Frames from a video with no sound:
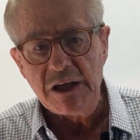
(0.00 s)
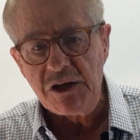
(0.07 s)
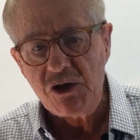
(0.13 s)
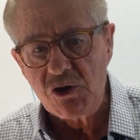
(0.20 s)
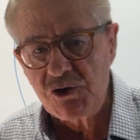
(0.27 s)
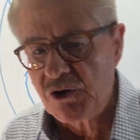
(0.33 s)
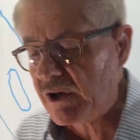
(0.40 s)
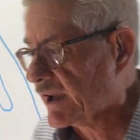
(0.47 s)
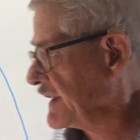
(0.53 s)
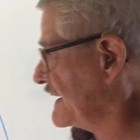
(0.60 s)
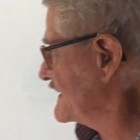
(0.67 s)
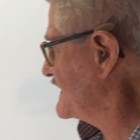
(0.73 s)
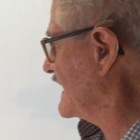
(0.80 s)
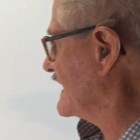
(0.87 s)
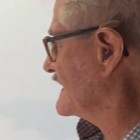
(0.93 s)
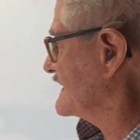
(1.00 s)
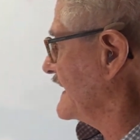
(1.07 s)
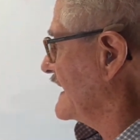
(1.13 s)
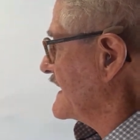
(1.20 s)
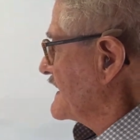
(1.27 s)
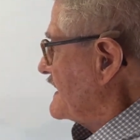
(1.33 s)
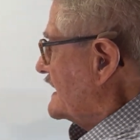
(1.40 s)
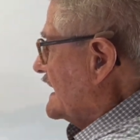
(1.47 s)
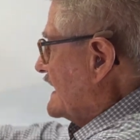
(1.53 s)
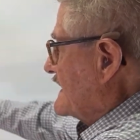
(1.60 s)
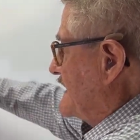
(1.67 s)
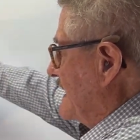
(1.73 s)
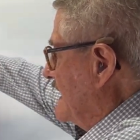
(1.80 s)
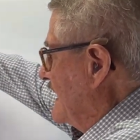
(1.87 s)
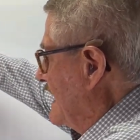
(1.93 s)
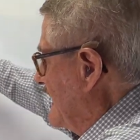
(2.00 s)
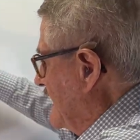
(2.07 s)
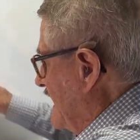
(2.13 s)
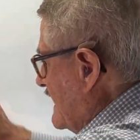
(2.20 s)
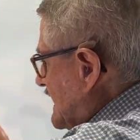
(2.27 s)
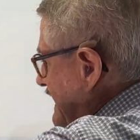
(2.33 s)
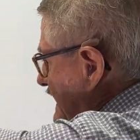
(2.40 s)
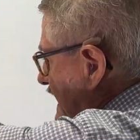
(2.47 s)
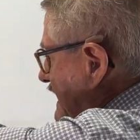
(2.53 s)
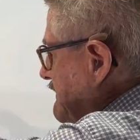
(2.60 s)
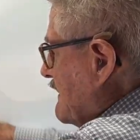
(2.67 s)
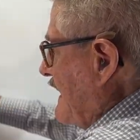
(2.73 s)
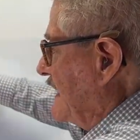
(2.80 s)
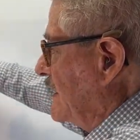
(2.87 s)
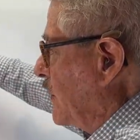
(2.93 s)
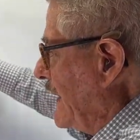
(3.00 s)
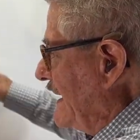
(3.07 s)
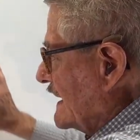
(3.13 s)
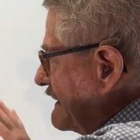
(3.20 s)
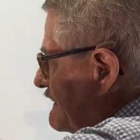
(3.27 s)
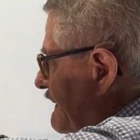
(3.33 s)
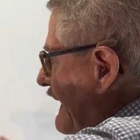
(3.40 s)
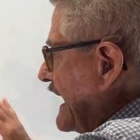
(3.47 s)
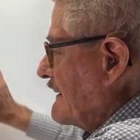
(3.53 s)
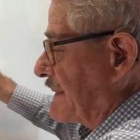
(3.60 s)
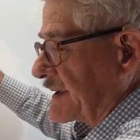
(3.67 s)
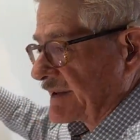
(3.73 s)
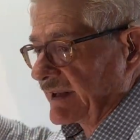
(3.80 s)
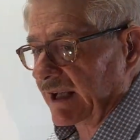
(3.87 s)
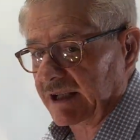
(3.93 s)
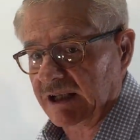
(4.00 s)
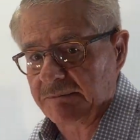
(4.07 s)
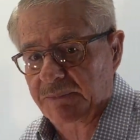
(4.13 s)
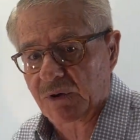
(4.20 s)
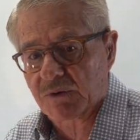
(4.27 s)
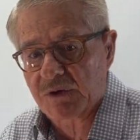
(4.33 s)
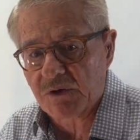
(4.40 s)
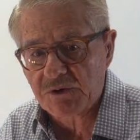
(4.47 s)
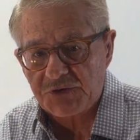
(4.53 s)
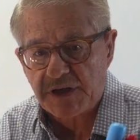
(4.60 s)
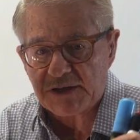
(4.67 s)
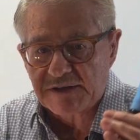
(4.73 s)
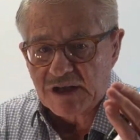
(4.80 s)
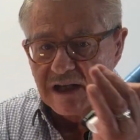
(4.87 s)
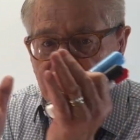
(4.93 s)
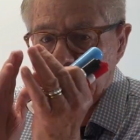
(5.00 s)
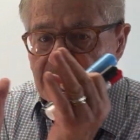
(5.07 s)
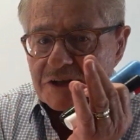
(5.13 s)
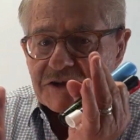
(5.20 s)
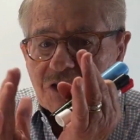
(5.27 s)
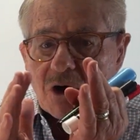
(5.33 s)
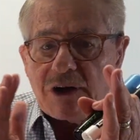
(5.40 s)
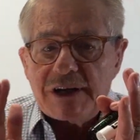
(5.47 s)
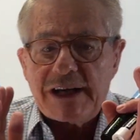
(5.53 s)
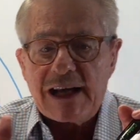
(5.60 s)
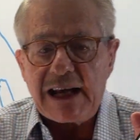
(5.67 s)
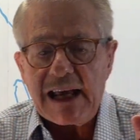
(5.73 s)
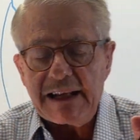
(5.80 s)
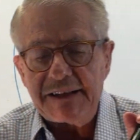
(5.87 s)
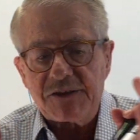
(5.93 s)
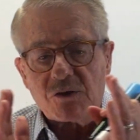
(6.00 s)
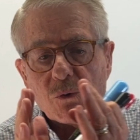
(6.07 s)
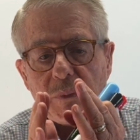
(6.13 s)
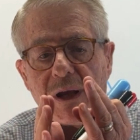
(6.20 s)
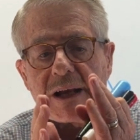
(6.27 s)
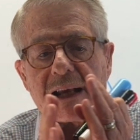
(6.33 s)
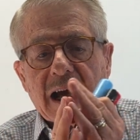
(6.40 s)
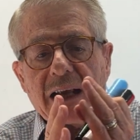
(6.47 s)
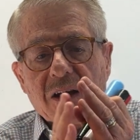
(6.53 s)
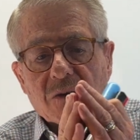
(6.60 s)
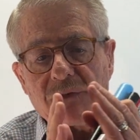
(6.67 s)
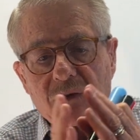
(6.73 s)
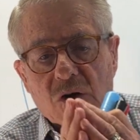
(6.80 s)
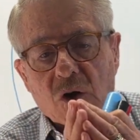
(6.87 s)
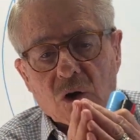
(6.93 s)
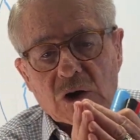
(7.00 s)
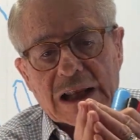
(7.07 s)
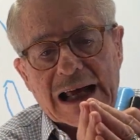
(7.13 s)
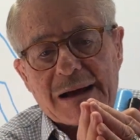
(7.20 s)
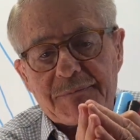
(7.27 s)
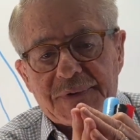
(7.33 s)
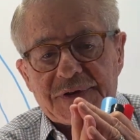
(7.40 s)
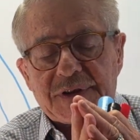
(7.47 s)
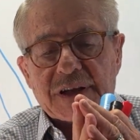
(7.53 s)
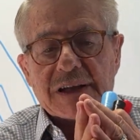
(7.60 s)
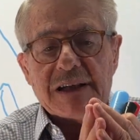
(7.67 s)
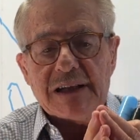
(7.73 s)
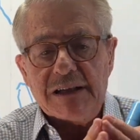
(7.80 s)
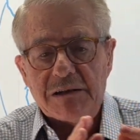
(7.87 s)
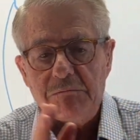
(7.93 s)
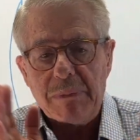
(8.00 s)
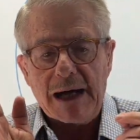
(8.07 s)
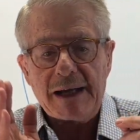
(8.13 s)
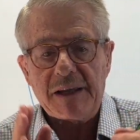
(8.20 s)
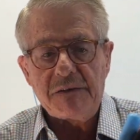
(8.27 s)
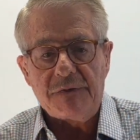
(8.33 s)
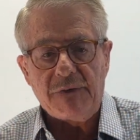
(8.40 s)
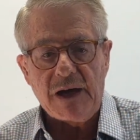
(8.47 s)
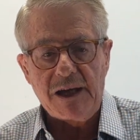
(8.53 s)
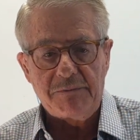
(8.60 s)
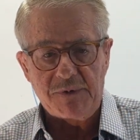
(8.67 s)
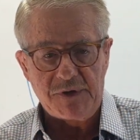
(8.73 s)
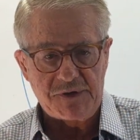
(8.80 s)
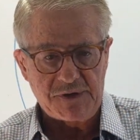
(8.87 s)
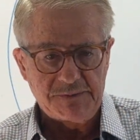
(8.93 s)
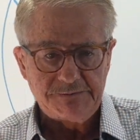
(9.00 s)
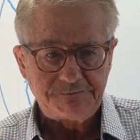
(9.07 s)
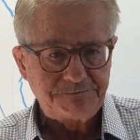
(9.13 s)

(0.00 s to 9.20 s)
Usually this cell is in between the fibers that it produces, so it gets to be kind of collapsed by the fibers.